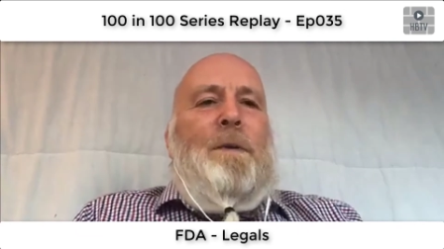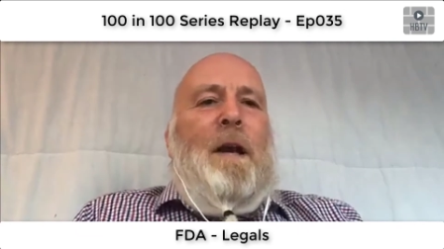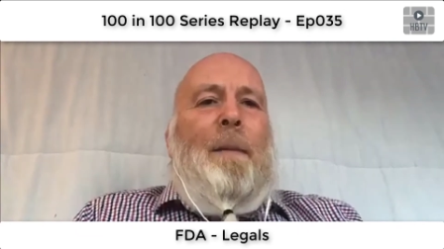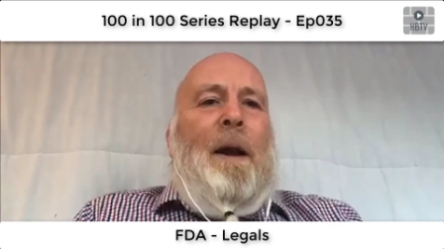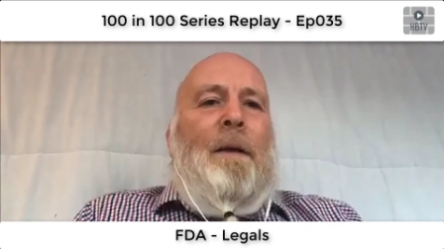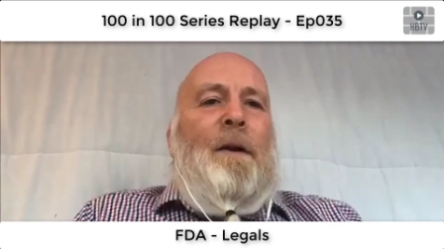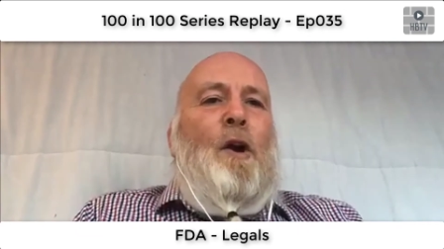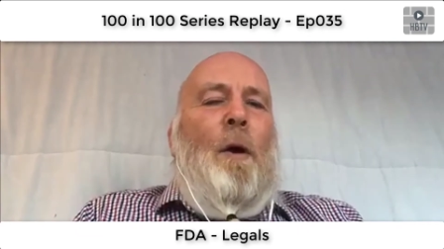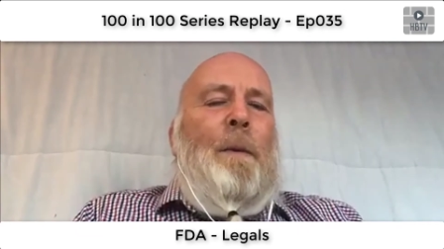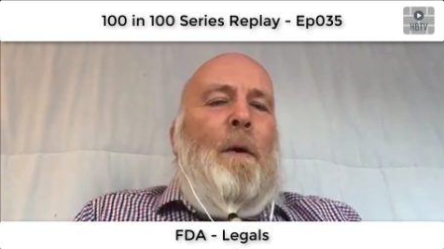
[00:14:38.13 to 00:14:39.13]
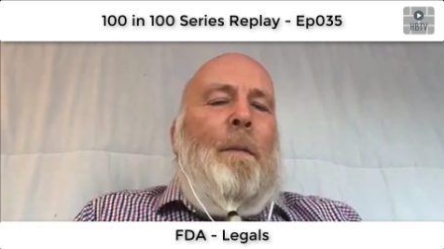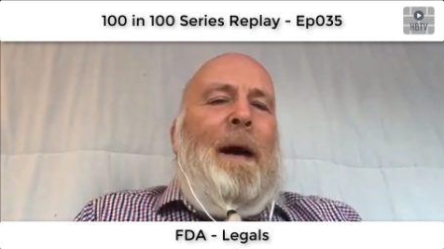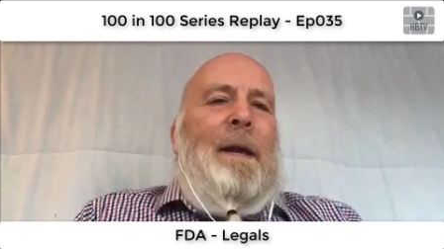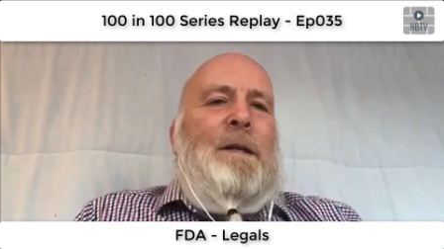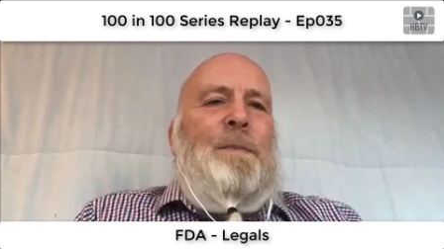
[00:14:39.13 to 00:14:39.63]
coming under communal
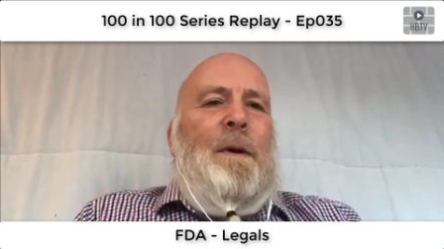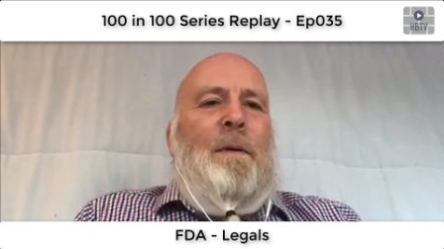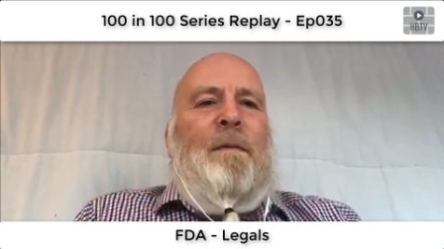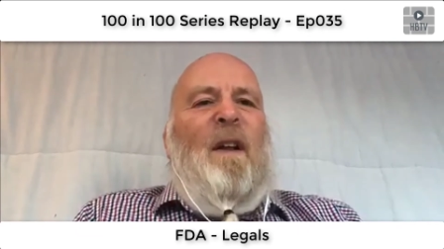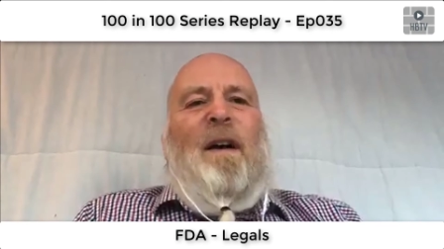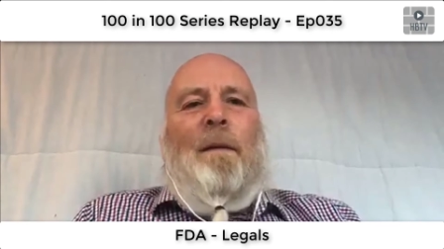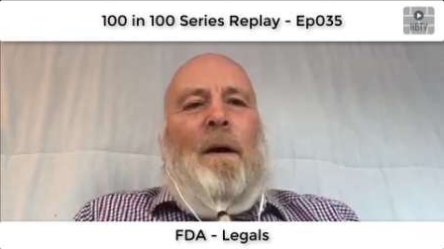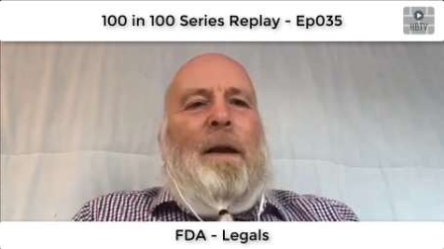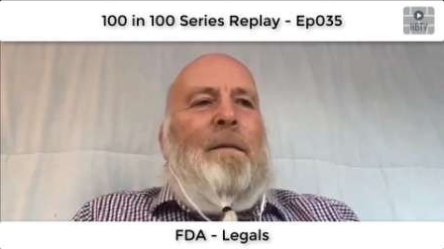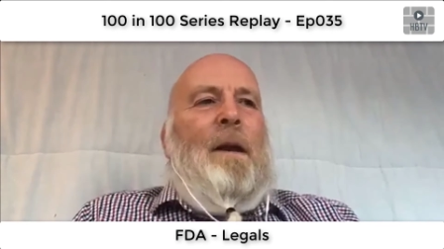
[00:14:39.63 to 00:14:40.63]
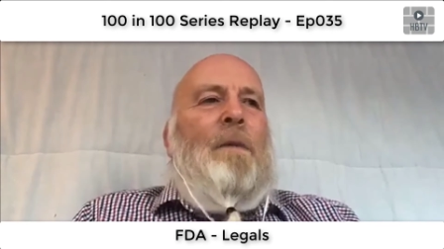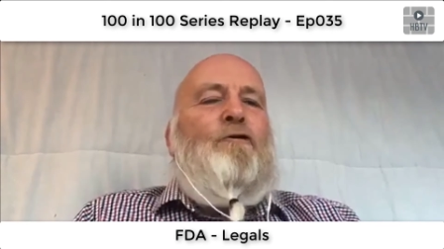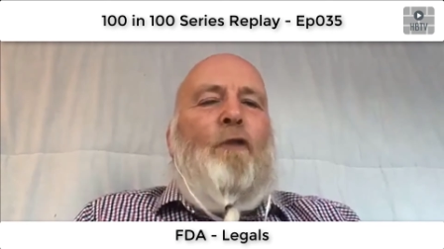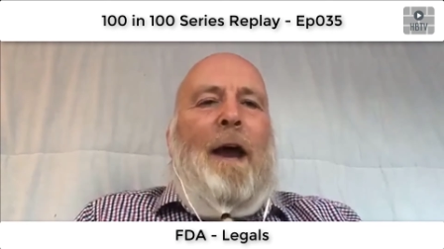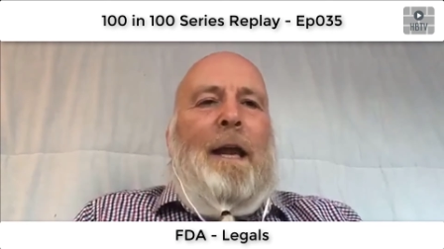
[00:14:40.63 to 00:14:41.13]
management, like you know,
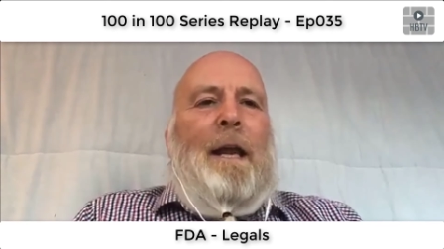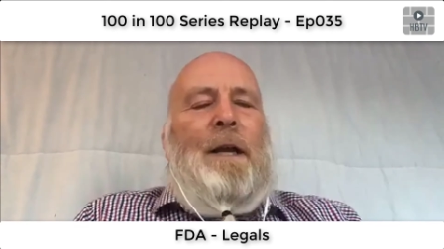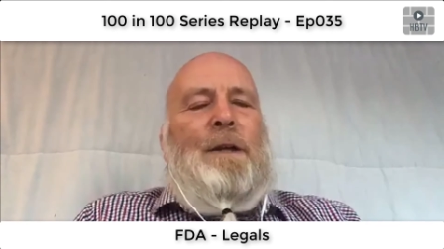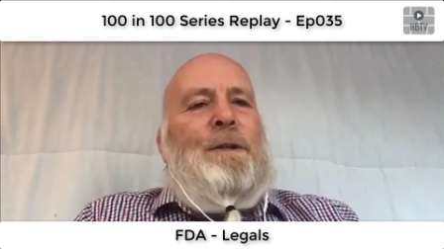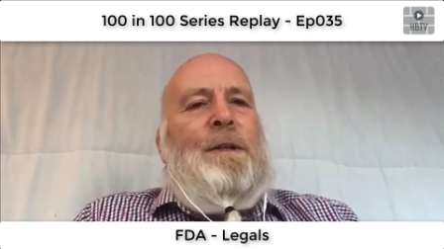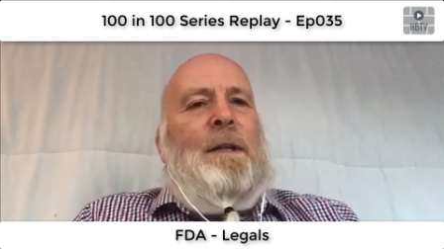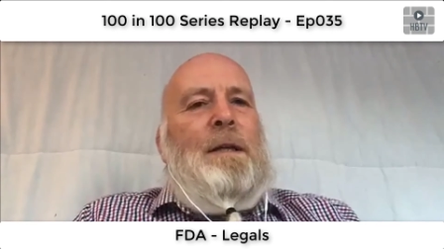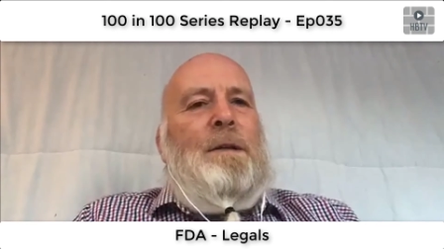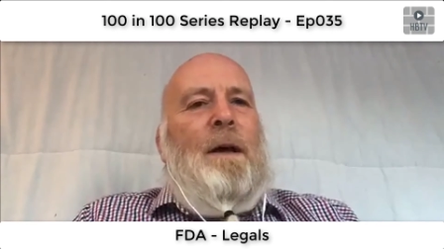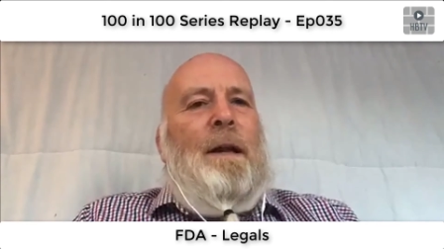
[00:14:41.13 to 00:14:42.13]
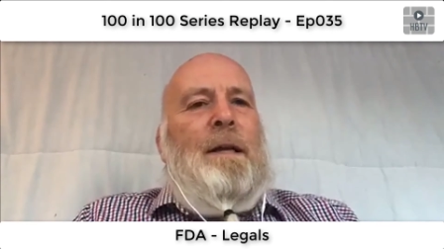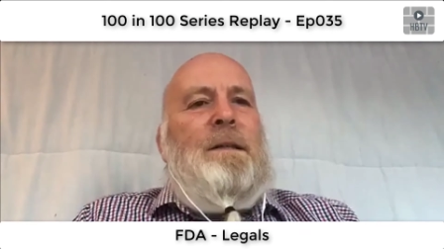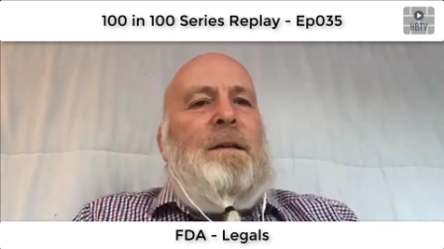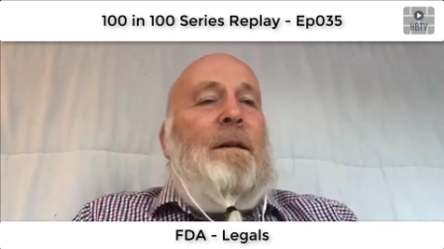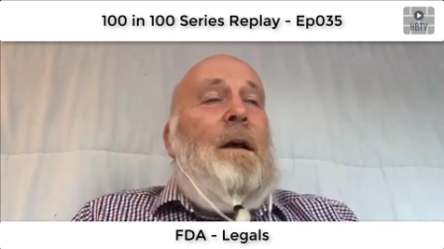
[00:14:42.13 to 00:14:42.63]
drainage and things like
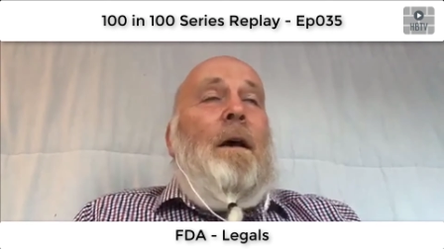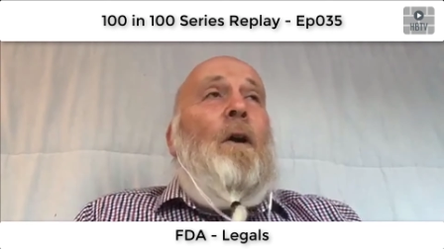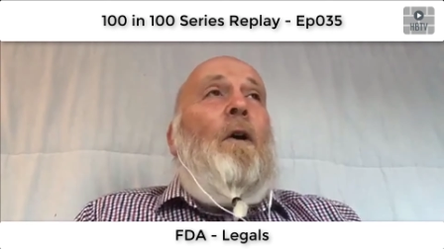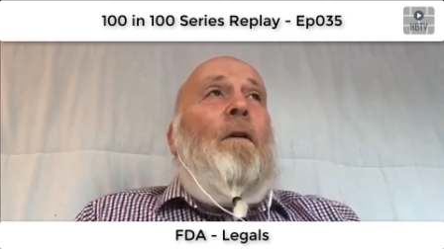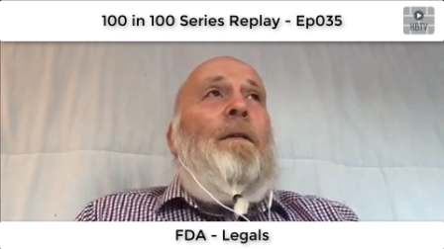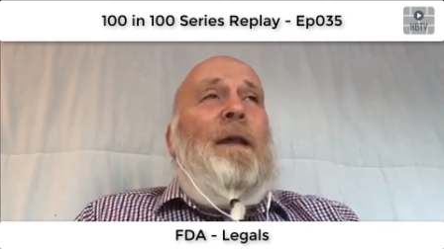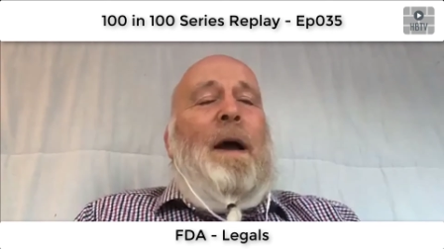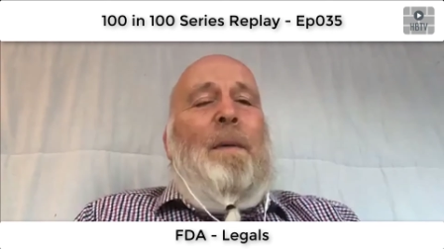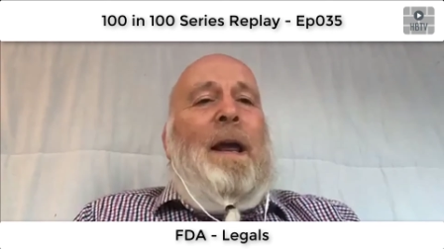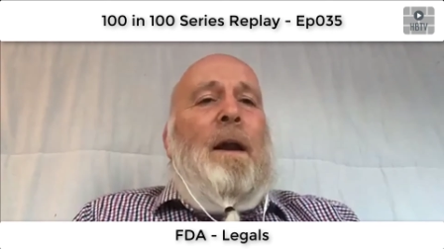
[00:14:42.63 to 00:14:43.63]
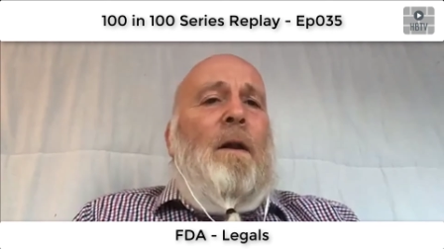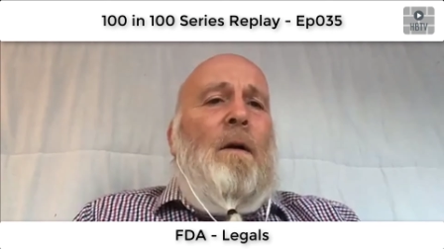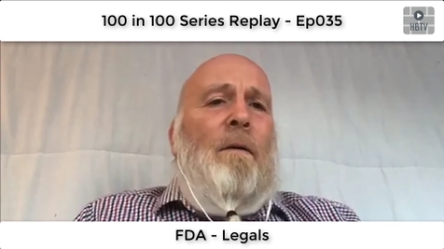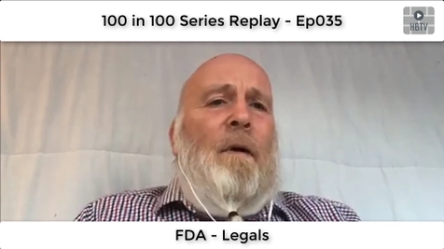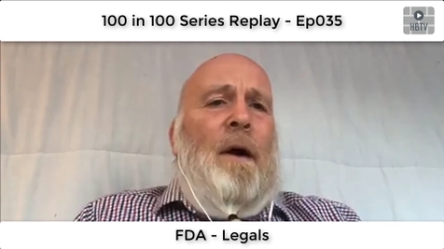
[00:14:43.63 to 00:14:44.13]
this. And often now we're getting
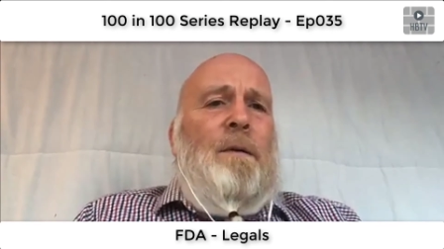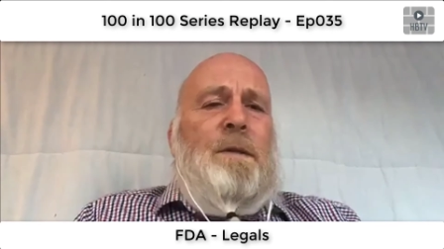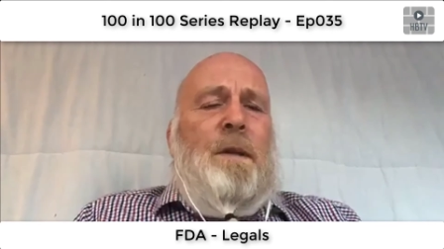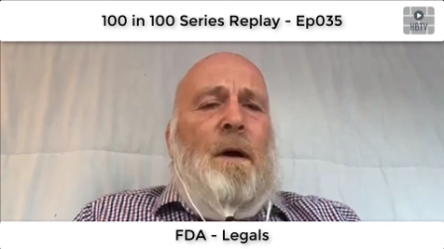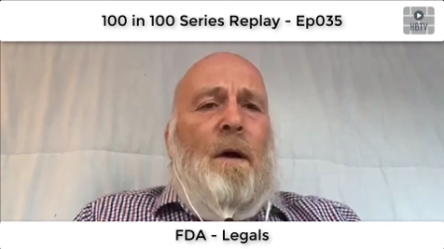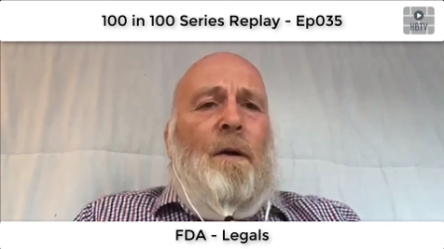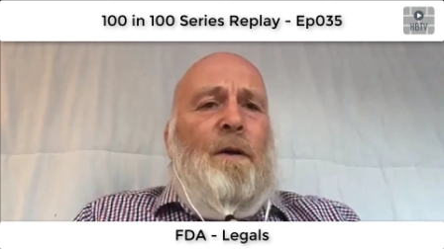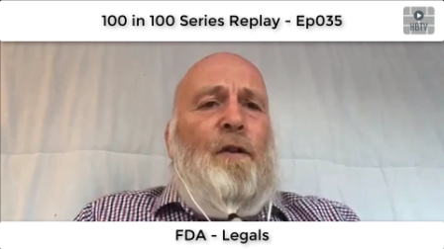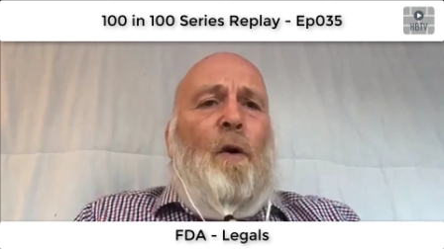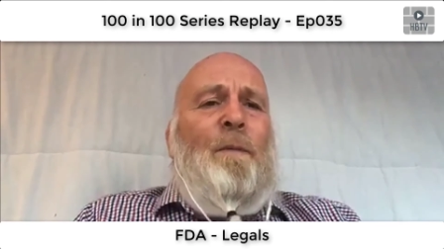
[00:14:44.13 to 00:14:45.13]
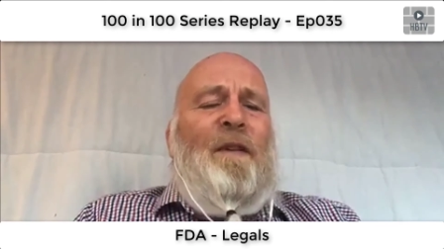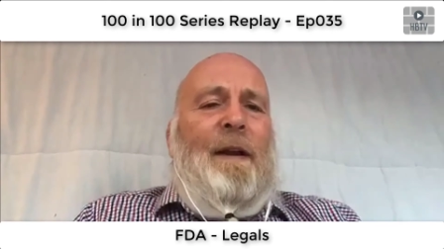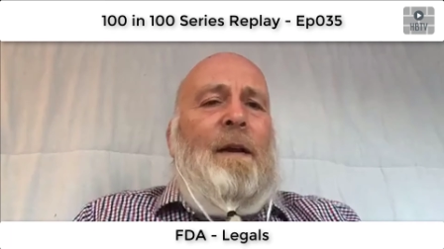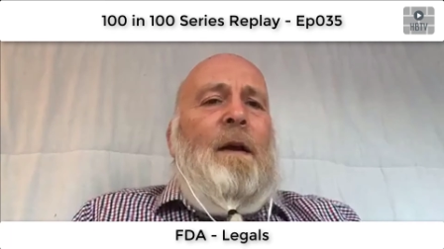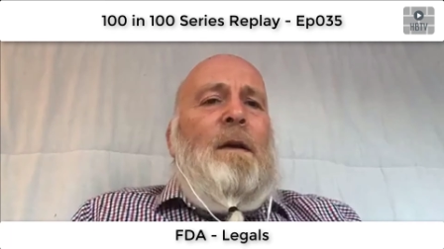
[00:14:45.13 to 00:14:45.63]
a lot of roads that aren't
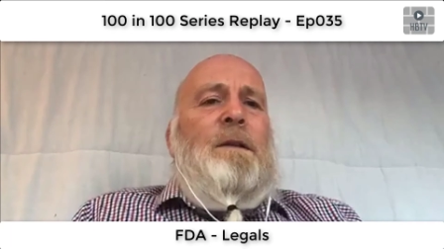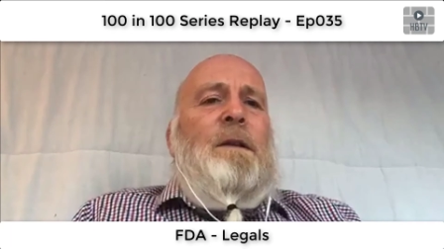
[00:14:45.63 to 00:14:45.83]
adopted,